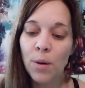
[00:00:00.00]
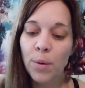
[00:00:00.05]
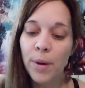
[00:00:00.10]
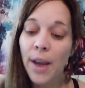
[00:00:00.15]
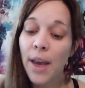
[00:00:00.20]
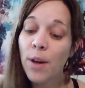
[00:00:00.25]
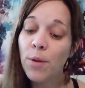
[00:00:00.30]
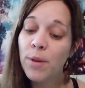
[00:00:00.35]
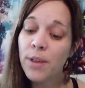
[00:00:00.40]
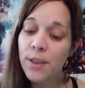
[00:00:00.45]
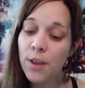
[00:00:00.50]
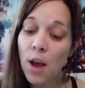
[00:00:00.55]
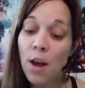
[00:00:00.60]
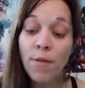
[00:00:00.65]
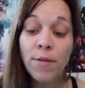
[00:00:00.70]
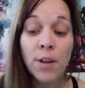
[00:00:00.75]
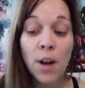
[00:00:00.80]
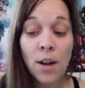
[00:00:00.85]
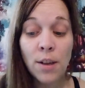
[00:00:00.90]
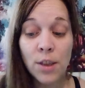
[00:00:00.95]
We had
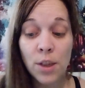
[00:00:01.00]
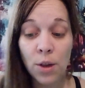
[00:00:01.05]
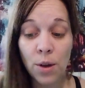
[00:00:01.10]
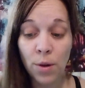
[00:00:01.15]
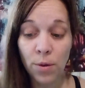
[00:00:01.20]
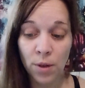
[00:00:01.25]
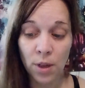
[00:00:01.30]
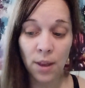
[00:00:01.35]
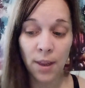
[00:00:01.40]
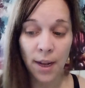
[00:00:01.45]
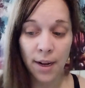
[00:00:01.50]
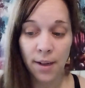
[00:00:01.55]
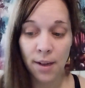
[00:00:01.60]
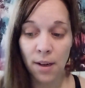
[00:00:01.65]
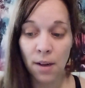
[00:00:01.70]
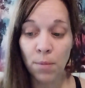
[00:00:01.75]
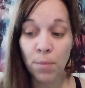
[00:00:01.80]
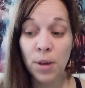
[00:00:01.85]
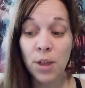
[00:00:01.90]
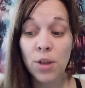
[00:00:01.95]
resolved not to go to
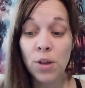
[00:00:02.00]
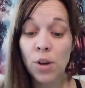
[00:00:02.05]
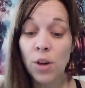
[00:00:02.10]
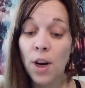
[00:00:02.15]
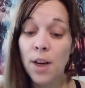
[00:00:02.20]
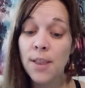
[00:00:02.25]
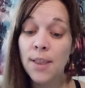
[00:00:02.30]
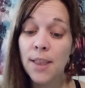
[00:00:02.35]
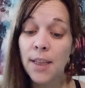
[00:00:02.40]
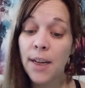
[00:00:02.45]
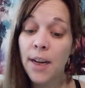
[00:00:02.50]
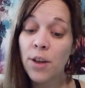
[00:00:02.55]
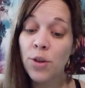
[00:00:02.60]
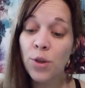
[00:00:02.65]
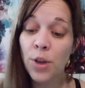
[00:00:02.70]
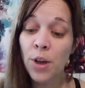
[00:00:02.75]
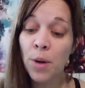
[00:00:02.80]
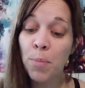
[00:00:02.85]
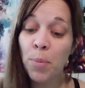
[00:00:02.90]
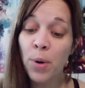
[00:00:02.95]
London, but to cross the
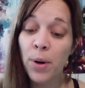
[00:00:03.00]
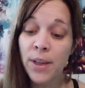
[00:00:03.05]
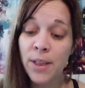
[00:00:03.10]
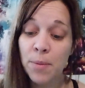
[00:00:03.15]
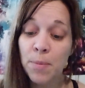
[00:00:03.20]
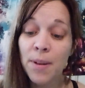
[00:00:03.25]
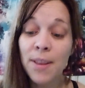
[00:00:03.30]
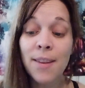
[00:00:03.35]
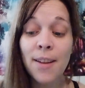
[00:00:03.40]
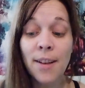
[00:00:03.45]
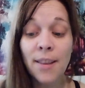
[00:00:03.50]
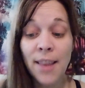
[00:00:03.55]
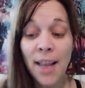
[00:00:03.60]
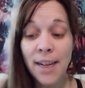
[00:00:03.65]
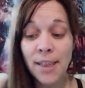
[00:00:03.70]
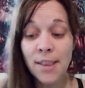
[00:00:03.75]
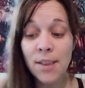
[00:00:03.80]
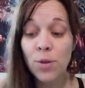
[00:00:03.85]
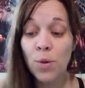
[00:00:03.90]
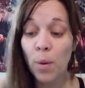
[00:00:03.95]
country to Portsmouth and
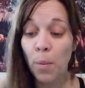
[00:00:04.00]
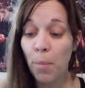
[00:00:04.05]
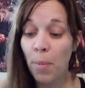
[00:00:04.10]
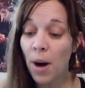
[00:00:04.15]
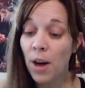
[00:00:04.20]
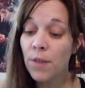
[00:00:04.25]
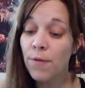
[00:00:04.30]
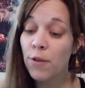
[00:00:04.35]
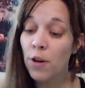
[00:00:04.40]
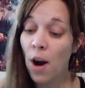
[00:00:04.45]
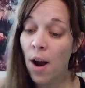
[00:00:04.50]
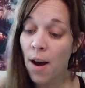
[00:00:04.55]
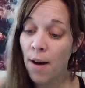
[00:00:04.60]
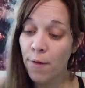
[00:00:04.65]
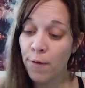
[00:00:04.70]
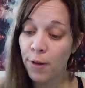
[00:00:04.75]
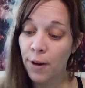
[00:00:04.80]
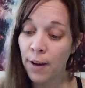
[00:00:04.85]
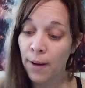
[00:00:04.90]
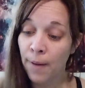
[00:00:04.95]
thence to embark for
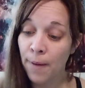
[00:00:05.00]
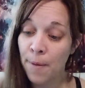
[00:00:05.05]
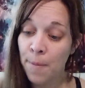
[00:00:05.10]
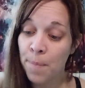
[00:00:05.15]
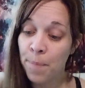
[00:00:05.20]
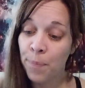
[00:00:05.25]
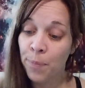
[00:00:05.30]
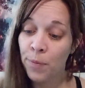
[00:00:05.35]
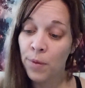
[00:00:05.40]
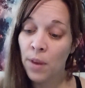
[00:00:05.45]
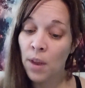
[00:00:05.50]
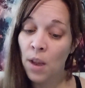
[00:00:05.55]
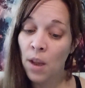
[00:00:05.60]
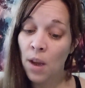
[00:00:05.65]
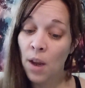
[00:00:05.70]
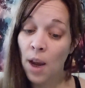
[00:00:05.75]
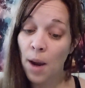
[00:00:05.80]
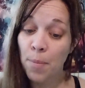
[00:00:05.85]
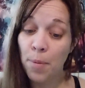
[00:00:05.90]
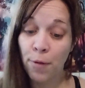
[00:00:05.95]
Havre.
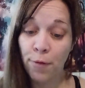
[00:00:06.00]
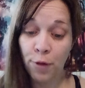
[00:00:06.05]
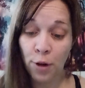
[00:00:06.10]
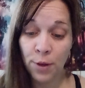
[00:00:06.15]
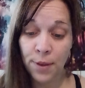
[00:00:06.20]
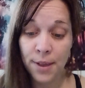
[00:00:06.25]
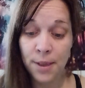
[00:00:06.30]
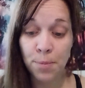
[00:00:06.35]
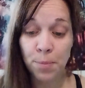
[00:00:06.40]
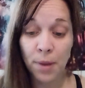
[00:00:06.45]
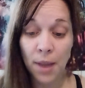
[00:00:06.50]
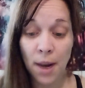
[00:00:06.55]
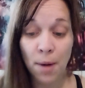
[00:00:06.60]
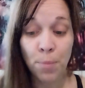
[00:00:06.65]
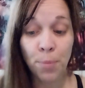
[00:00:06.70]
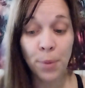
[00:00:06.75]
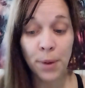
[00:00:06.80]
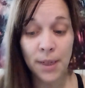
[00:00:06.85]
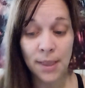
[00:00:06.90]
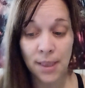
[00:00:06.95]
I preferred this
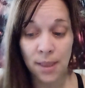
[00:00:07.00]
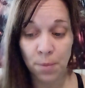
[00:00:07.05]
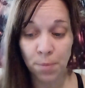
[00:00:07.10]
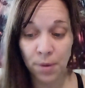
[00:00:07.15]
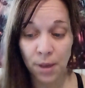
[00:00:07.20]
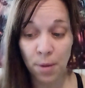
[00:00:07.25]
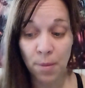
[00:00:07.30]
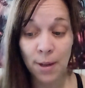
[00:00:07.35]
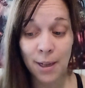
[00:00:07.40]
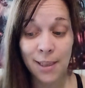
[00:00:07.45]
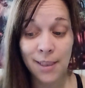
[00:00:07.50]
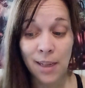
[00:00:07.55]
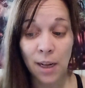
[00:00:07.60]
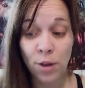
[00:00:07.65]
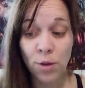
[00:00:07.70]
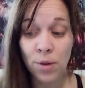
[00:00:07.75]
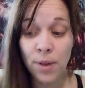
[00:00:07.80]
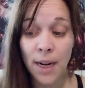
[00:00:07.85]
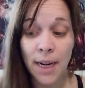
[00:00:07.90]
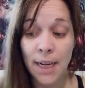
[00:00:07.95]
plan principally because
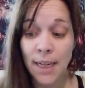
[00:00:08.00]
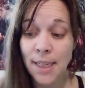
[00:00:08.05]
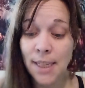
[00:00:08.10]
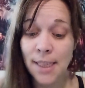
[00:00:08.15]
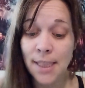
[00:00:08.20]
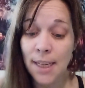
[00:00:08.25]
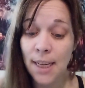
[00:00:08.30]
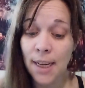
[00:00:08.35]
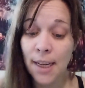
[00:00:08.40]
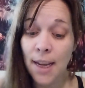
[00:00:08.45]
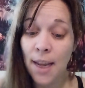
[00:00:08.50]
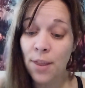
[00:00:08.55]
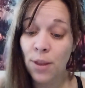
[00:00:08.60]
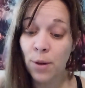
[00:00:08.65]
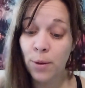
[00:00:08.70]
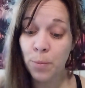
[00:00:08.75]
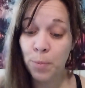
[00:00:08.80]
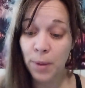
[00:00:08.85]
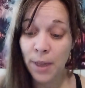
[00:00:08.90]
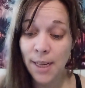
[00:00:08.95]
I dreaded to see again
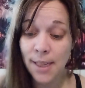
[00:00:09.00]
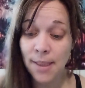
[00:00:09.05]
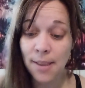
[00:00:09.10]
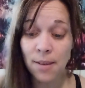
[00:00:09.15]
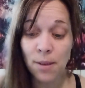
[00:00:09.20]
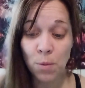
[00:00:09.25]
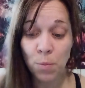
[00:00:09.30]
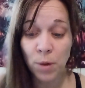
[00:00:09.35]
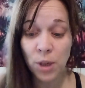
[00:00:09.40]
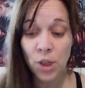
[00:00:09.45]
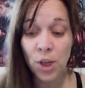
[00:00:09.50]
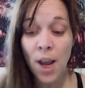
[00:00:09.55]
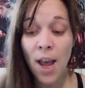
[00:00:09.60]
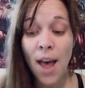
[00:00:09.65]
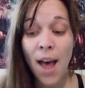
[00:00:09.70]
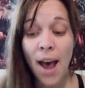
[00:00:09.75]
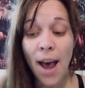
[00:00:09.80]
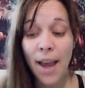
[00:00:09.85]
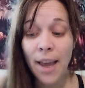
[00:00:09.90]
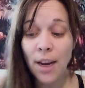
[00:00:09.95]
those places in which
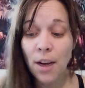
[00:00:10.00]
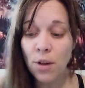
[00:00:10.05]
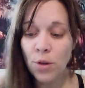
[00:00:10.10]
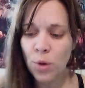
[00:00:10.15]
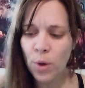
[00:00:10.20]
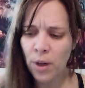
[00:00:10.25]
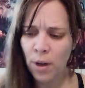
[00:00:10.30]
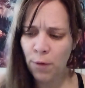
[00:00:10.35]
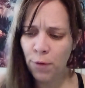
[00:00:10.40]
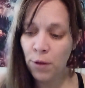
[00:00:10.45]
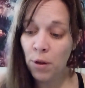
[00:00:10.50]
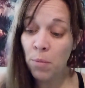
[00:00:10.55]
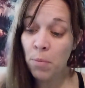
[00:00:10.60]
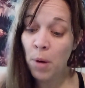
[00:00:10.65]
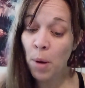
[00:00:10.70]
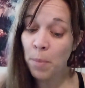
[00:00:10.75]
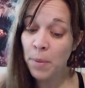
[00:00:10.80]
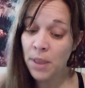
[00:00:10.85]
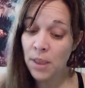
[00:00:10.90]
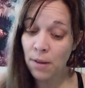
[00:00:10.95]
I had enjoyed a few
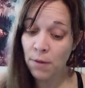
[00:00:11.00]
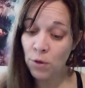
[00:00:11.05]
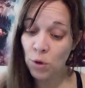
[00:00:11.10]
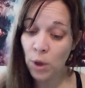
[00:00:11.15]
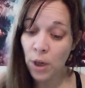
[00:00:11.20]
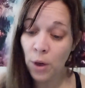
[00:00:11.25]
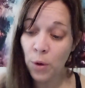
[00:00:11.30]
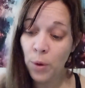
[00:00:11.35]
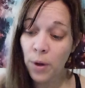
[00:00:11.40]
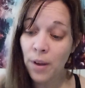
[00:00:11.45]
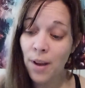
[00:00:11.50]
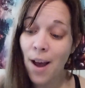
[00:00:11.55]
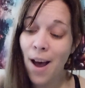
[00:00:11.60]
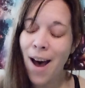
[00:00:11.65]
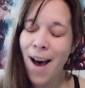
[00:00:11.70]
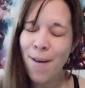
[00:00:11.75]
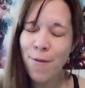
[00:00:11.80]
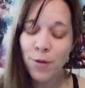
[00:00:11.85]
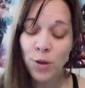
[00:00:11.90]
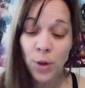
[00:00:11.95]
moments of, tranqu
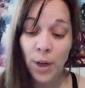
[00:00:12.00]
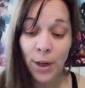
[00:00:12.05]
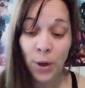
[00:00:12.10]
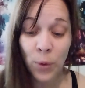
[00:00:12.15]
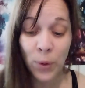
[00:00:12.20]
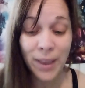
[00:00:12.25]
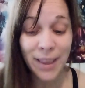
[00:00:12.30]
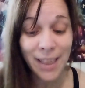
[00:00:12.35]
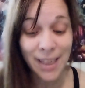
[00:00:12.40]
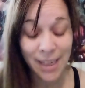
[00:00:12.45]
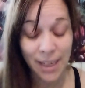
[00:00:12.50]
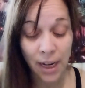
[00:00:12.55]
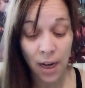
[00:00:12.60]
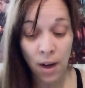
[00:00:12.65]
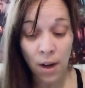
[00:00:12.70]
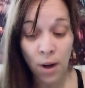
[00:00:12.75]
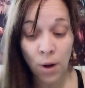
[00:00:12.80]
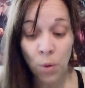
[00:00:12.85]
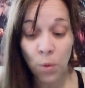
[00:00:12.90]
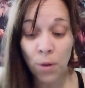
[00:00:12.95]
of tranquillity
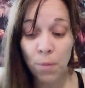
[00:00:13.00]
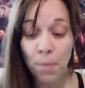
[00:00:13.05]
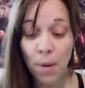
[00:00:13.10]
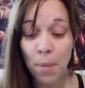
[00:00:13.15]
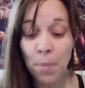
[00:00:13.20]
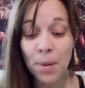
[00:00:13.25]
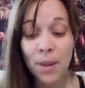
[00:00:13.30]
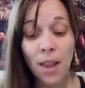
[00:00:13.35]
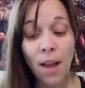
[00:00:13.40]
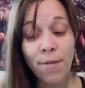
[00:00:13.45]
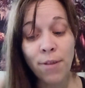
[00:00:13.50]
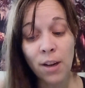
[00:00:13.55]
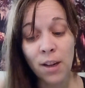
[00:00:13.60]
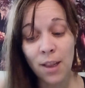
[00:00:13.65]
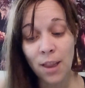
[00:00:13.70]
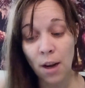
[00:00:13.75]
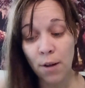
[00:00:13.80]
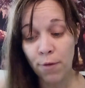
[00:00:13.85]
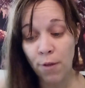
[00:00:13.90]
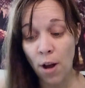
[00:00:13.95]
with my beloved
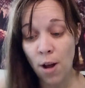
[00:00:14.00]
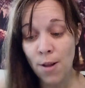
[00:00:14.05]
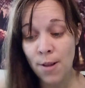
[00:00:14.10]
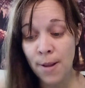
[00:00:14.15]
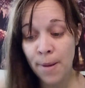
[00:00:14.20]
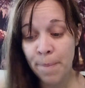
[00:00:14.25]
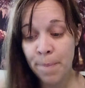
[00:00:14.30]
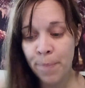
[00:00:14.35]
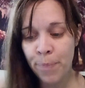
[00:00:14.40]
Clerval.